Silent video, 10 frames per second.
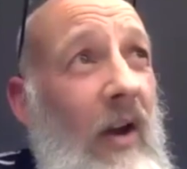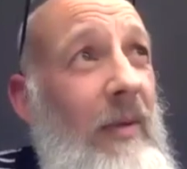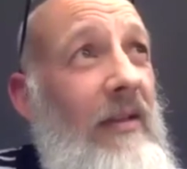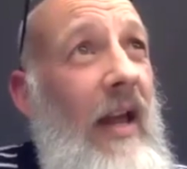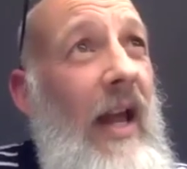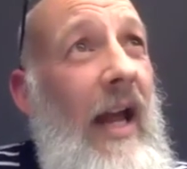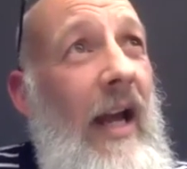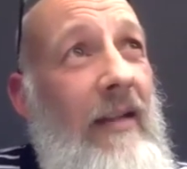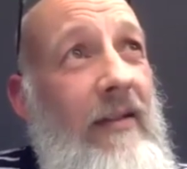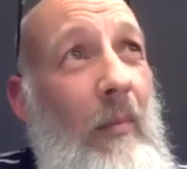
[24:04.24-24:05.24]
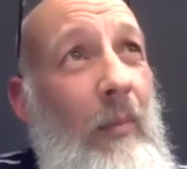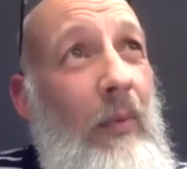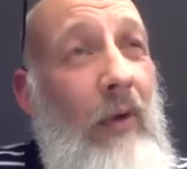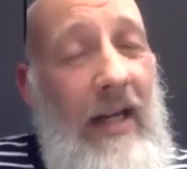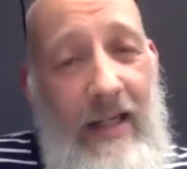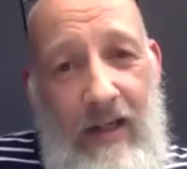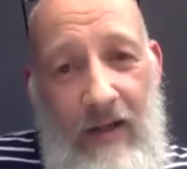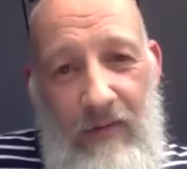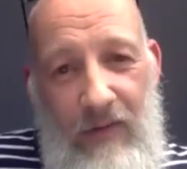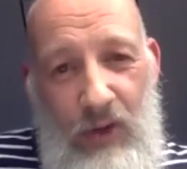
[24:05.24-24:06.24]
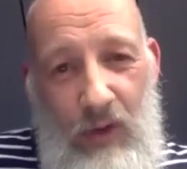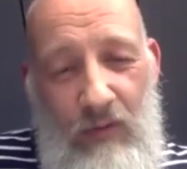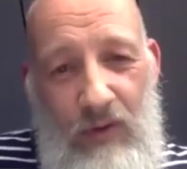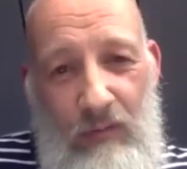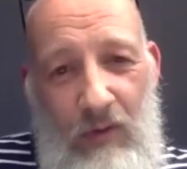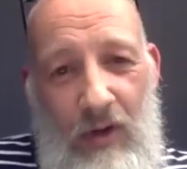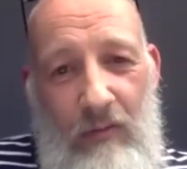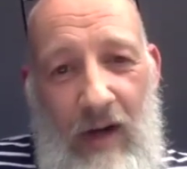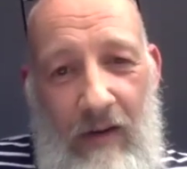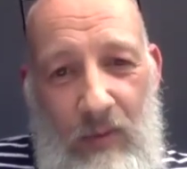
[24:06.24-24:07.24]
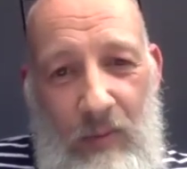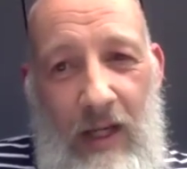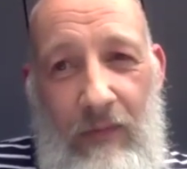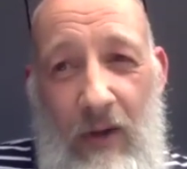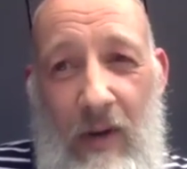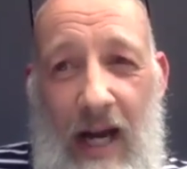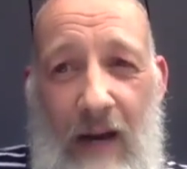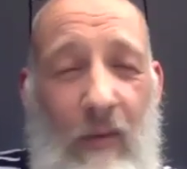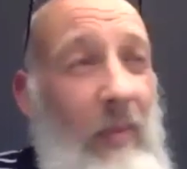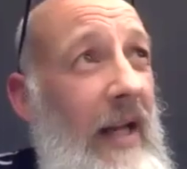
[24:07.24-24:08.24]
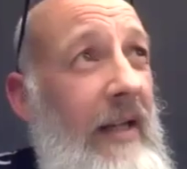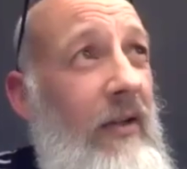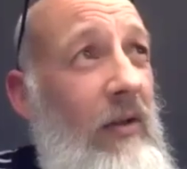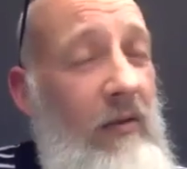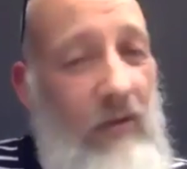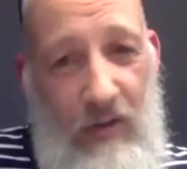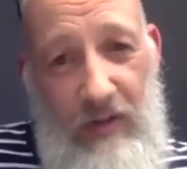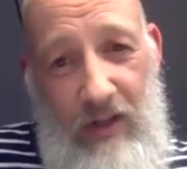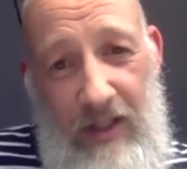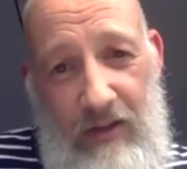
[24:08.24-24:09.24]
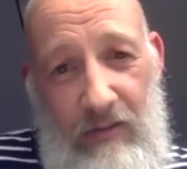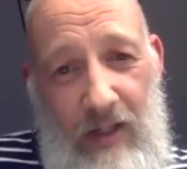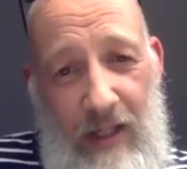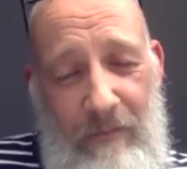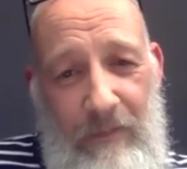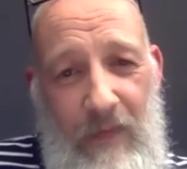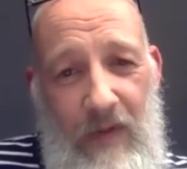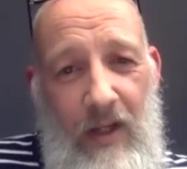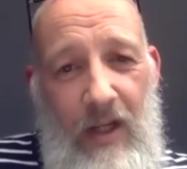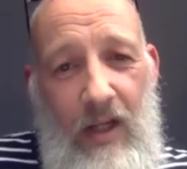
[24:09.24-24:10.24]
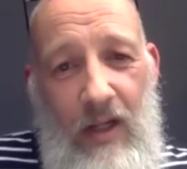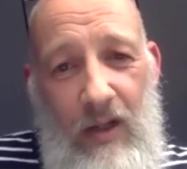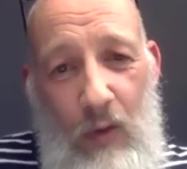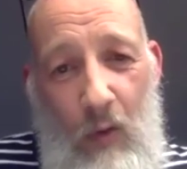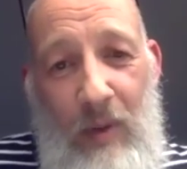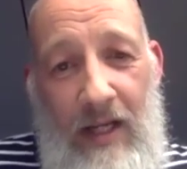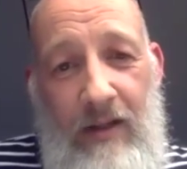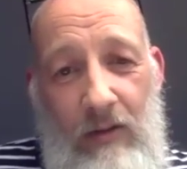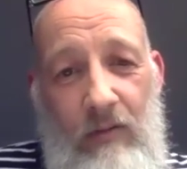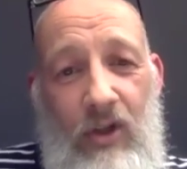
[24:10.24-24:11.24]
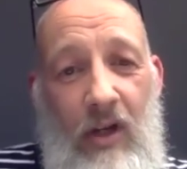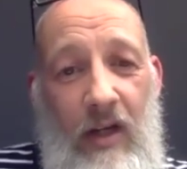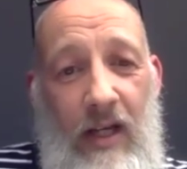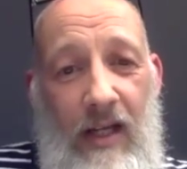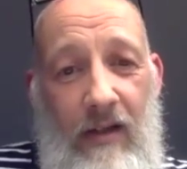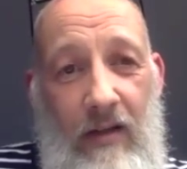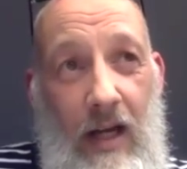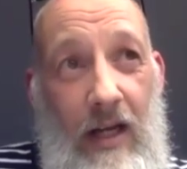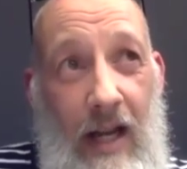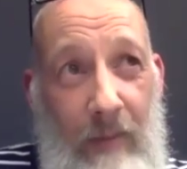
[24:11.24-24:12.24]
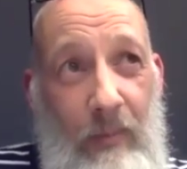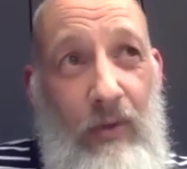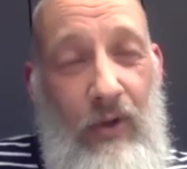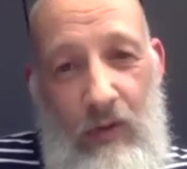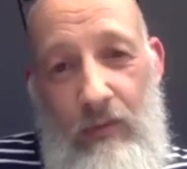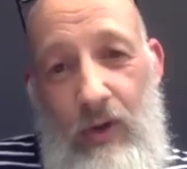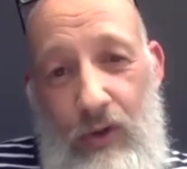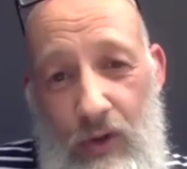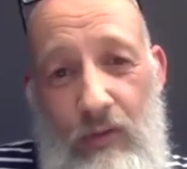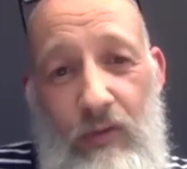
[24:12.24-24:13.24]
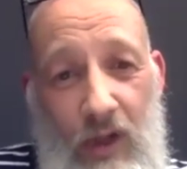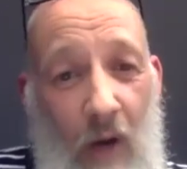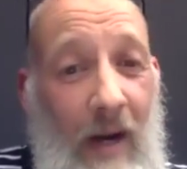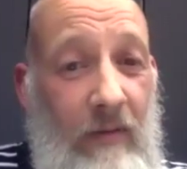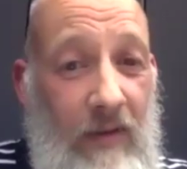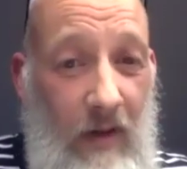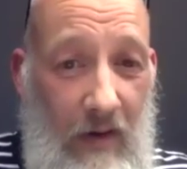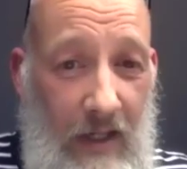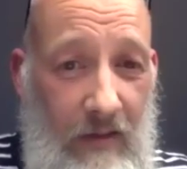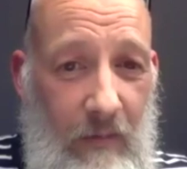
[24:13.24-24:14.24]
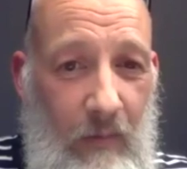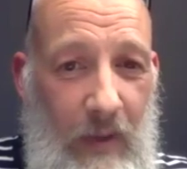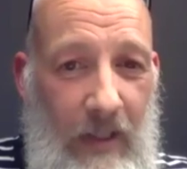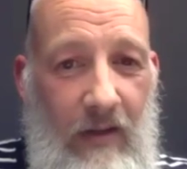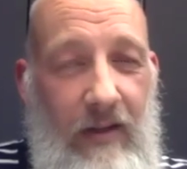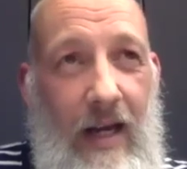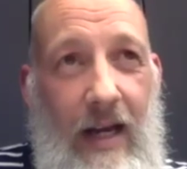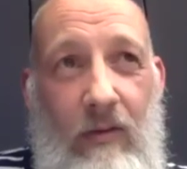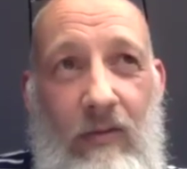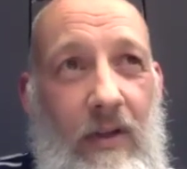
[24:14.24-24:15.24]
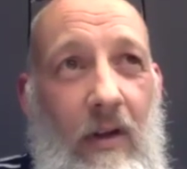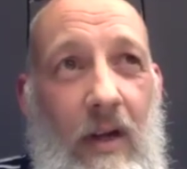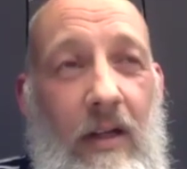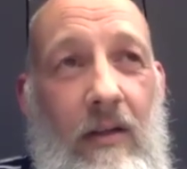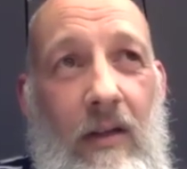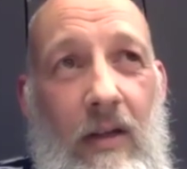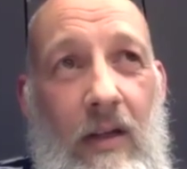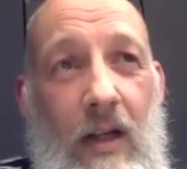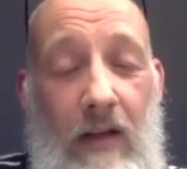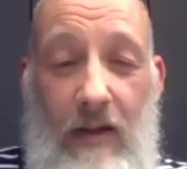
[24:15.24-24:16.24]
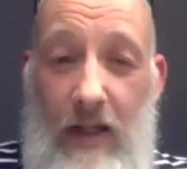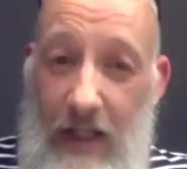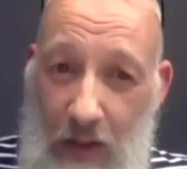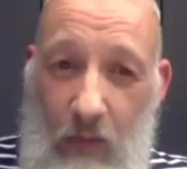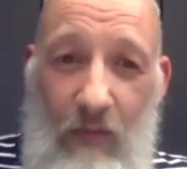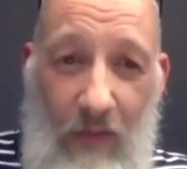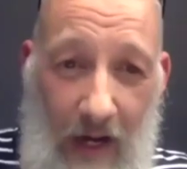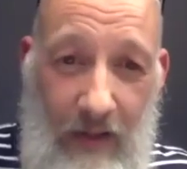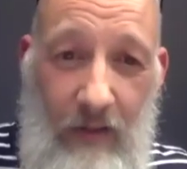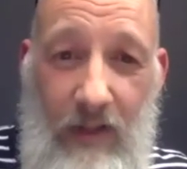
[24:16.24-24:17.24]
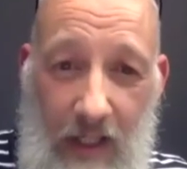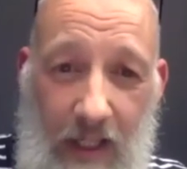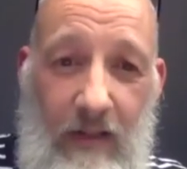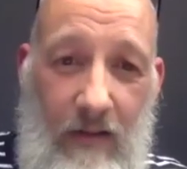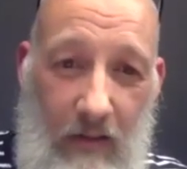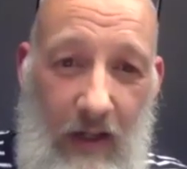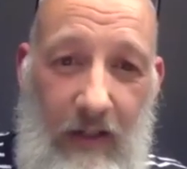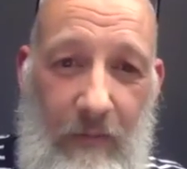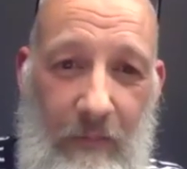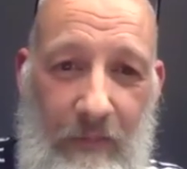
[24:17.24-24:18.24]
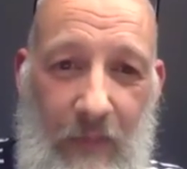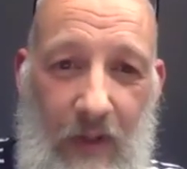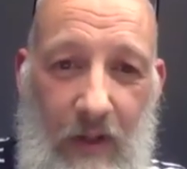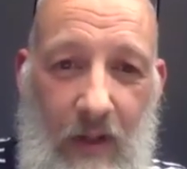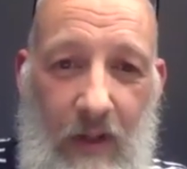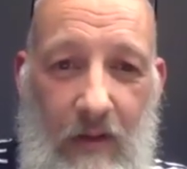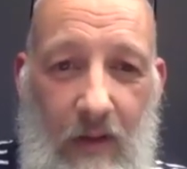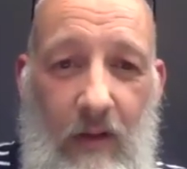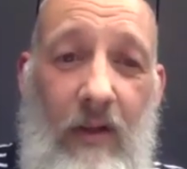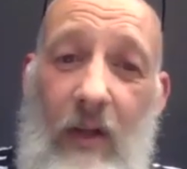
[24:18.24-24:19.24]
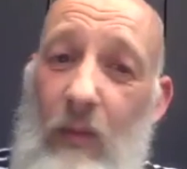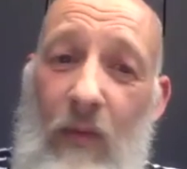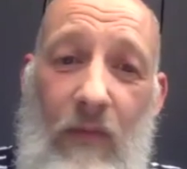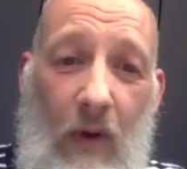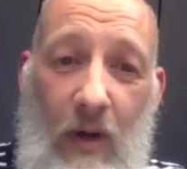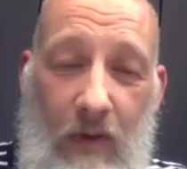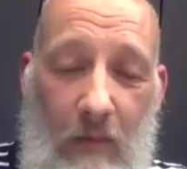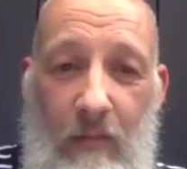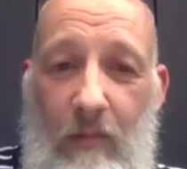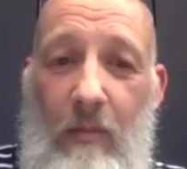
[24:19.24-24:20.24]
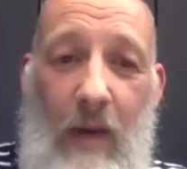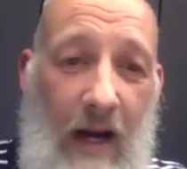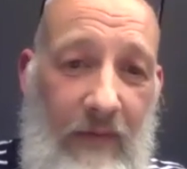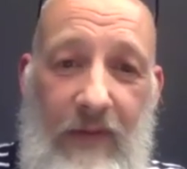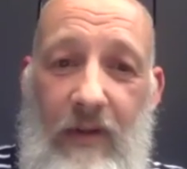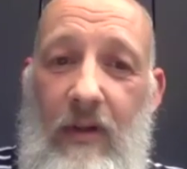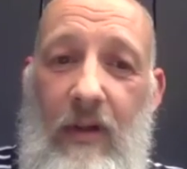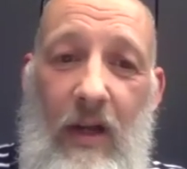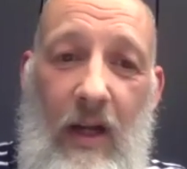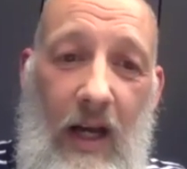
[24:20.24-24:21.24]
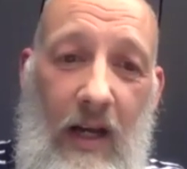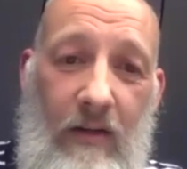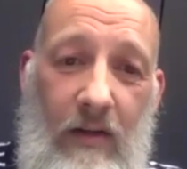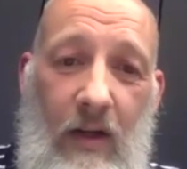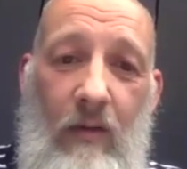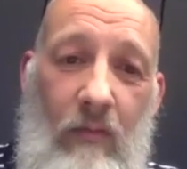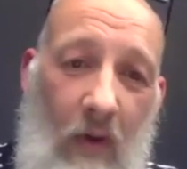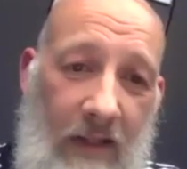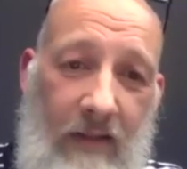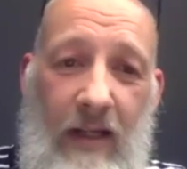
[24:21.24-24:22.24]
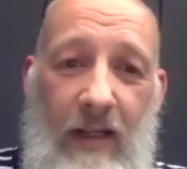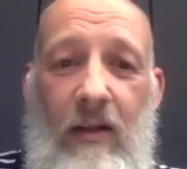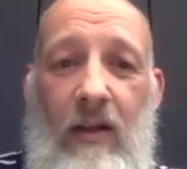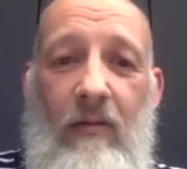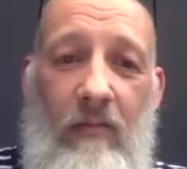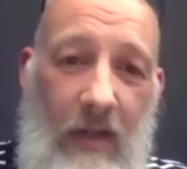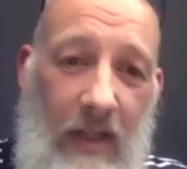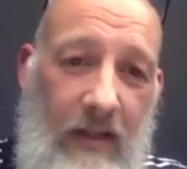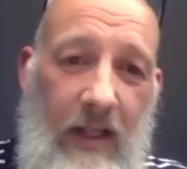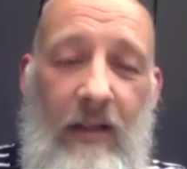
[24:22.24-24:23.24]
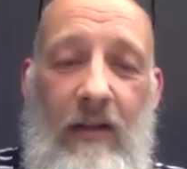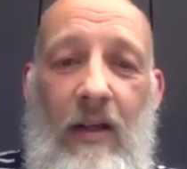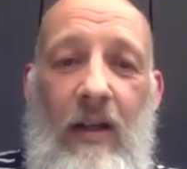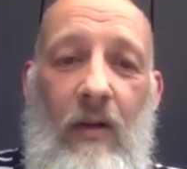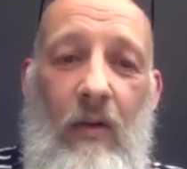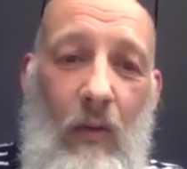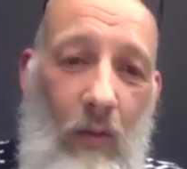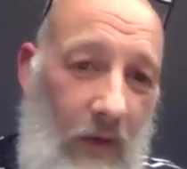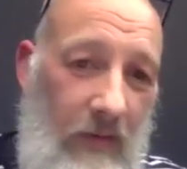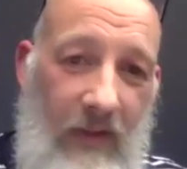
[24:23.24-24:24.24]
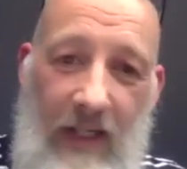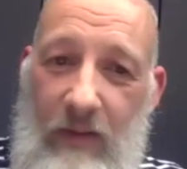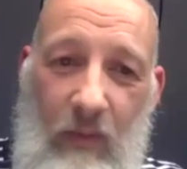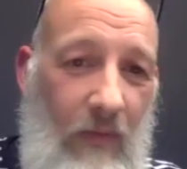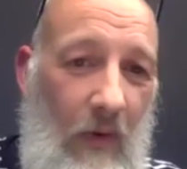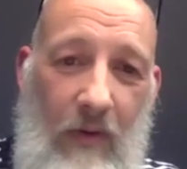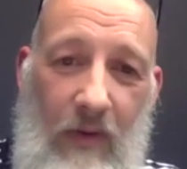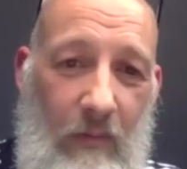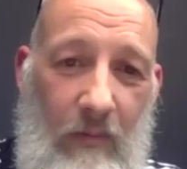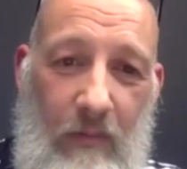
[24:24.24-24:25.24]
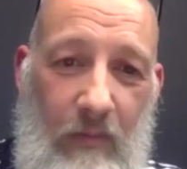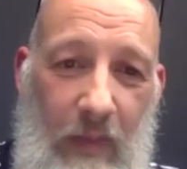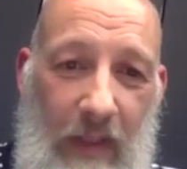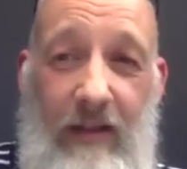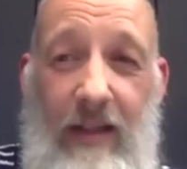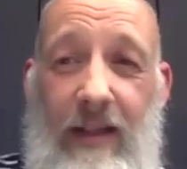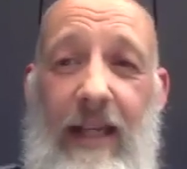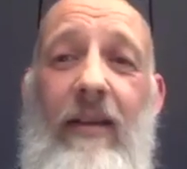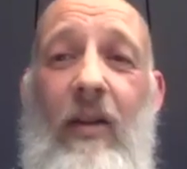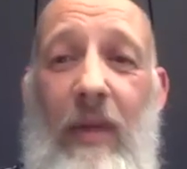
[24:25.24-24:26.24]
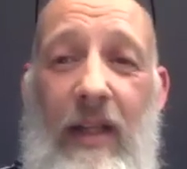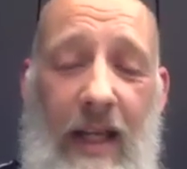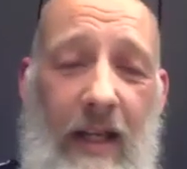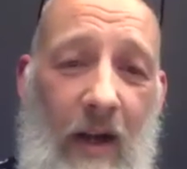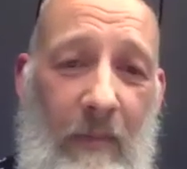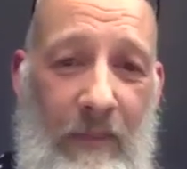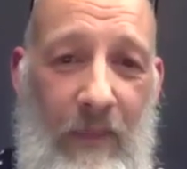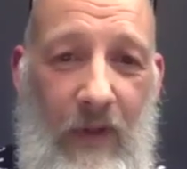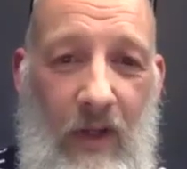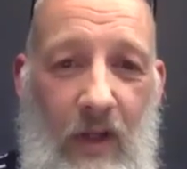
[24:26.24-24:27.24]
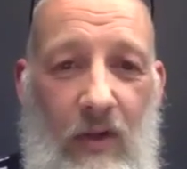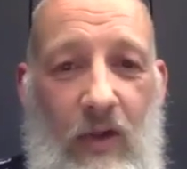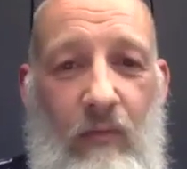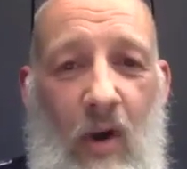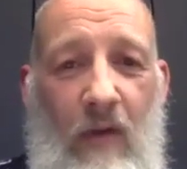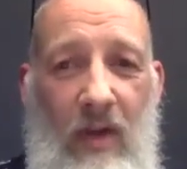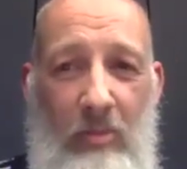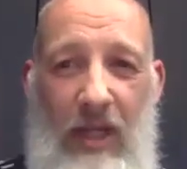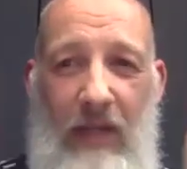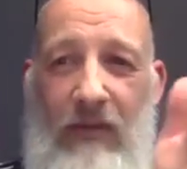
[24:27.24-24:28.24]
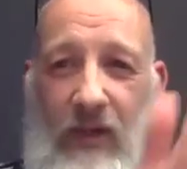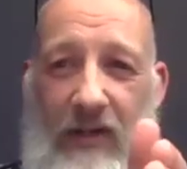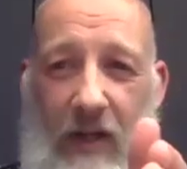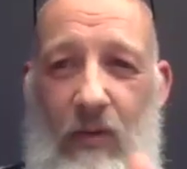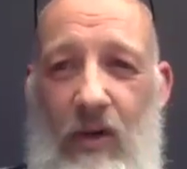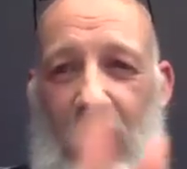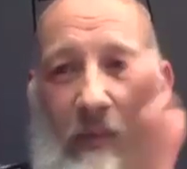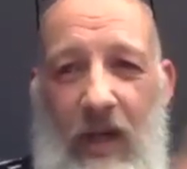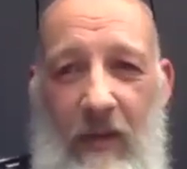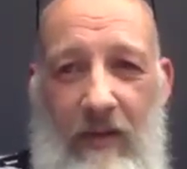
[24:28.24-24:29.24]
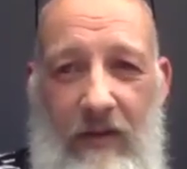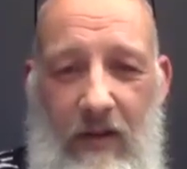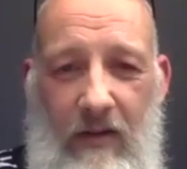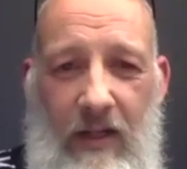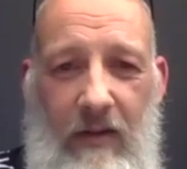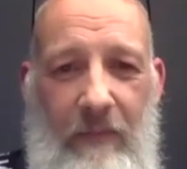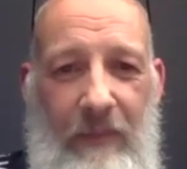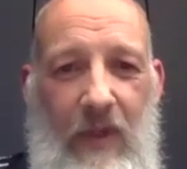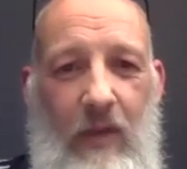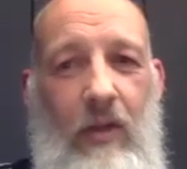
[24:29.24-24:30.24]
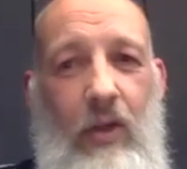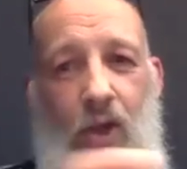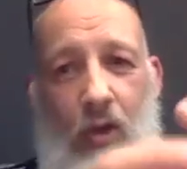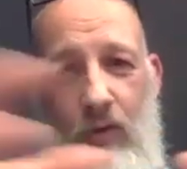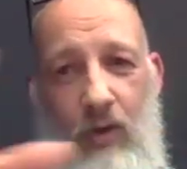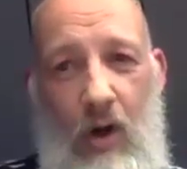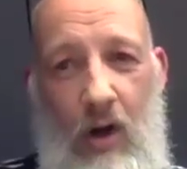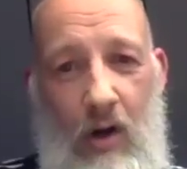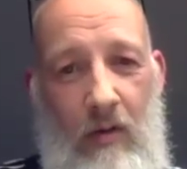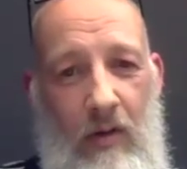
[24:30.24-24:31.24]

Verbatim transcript: is there as the break for children to run around. But if you have a play culture, as I call it, your play culture enables children to choose to go outside mm-hmm. because outside has equal value to inside. Mm-hmm. The learning will follow them. Maths and writing, reading, all those things will follow them because it's in them in here. Yeah. So rather than it being we've done our work and we go outside, the children are,